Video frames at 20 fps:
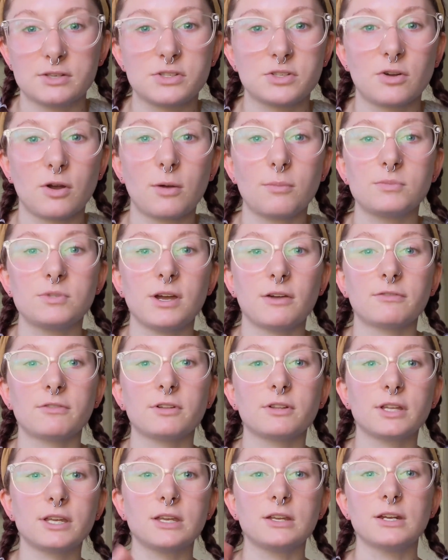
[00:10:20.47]
So I'm
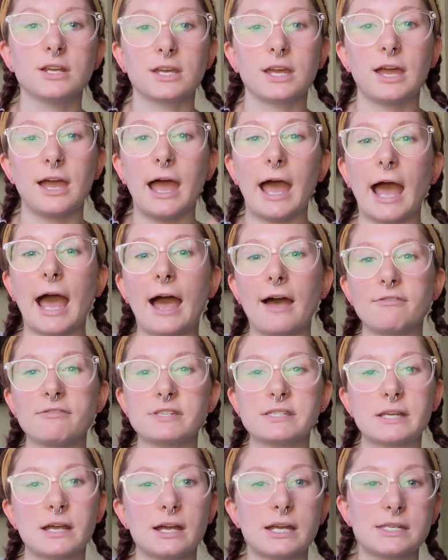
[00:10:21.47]
definitely going to get half
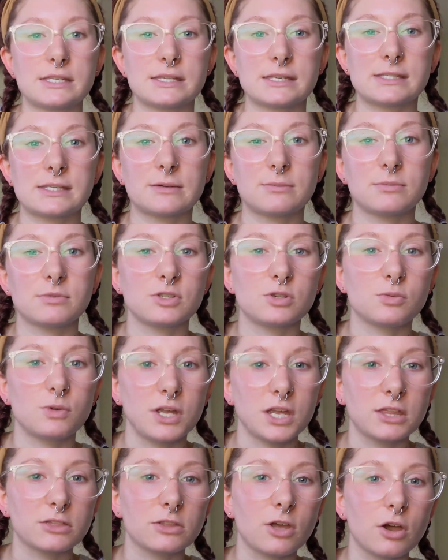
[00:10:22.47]
sizes in
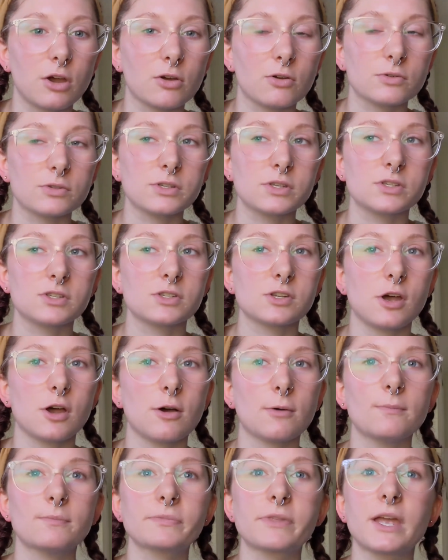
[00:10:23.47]
between those.
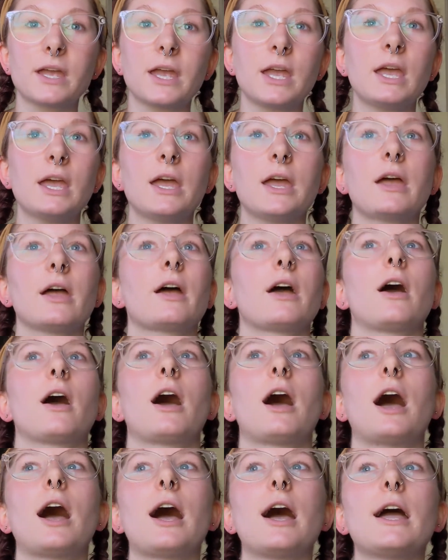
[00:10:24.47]
So
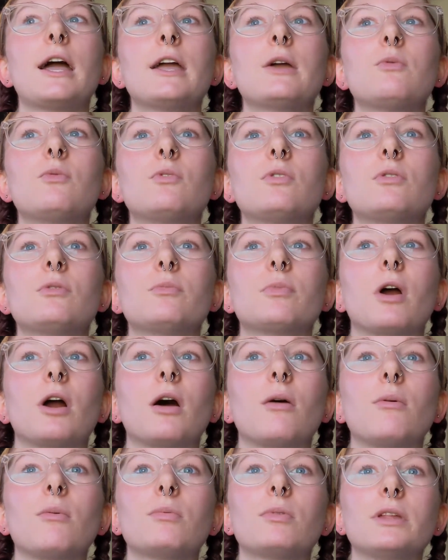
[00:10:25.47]
I will
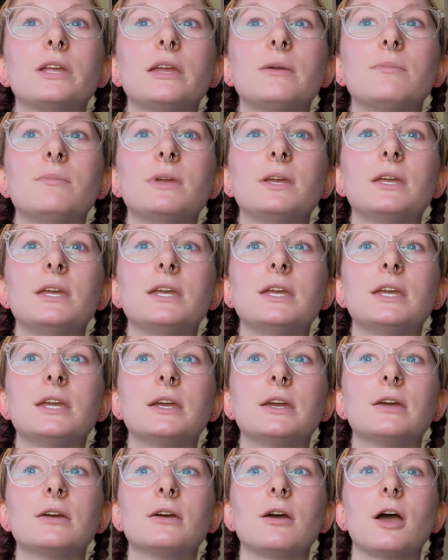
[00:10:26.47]
probably
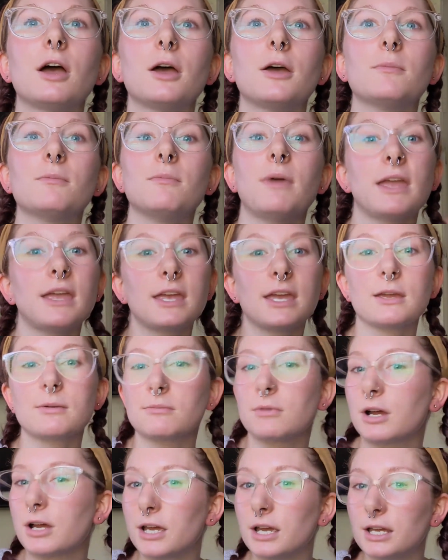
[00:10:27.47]
be making
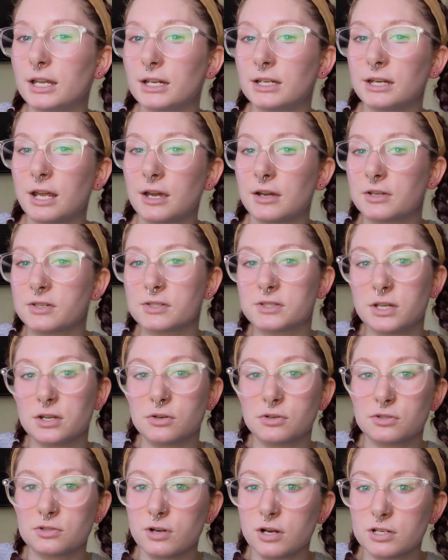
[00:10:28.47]
my next
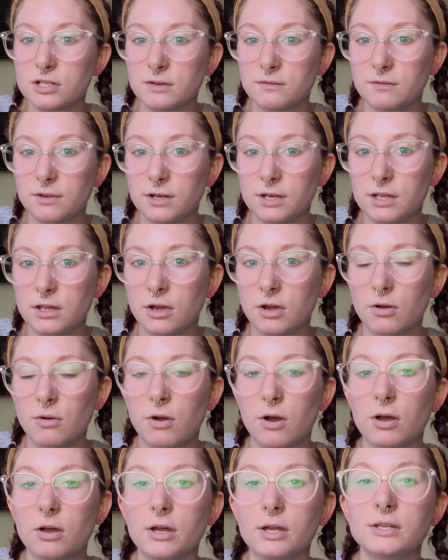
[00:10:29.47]
ear stretching video
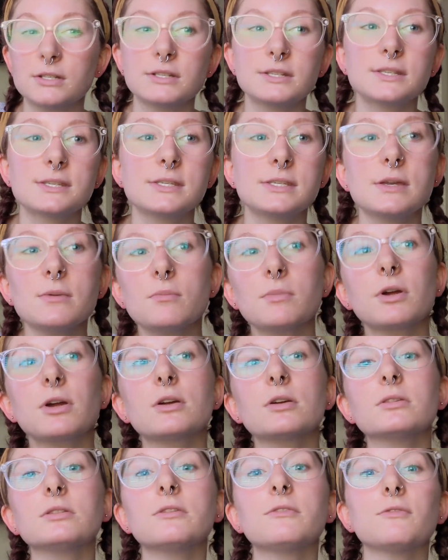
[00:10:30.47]
on
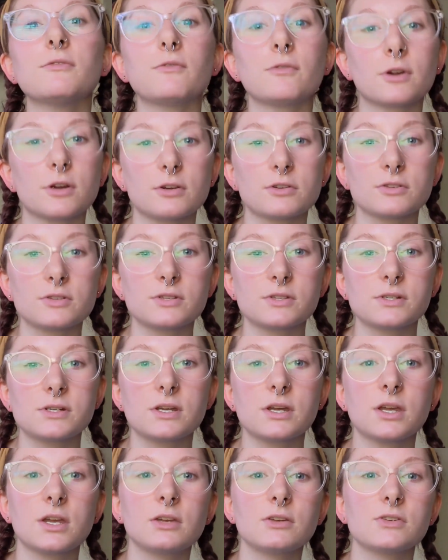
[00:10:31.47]
December the 1st.
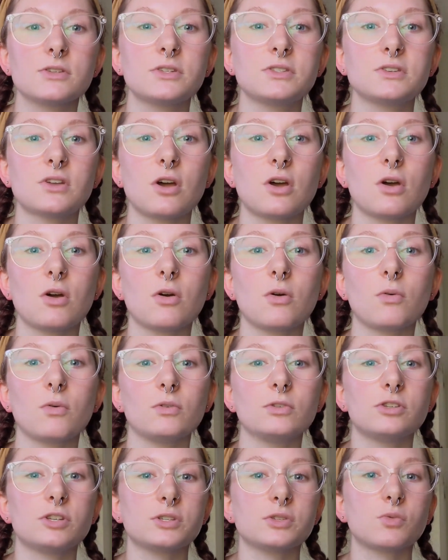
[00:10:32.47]
So
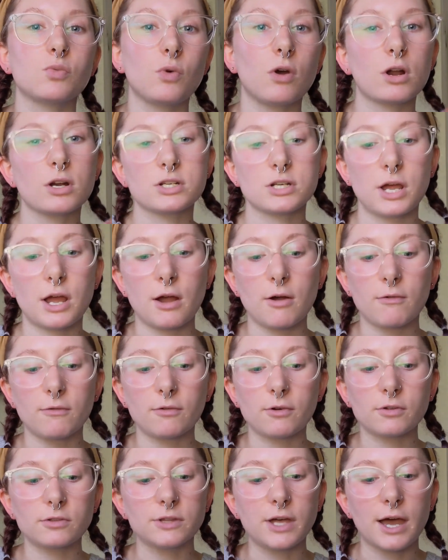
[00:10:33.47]
just watch out
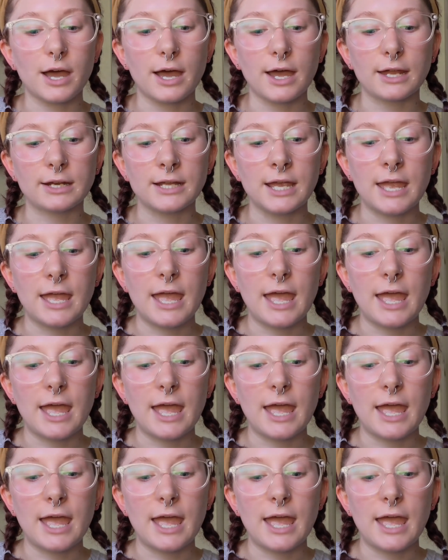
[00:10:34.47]
for that.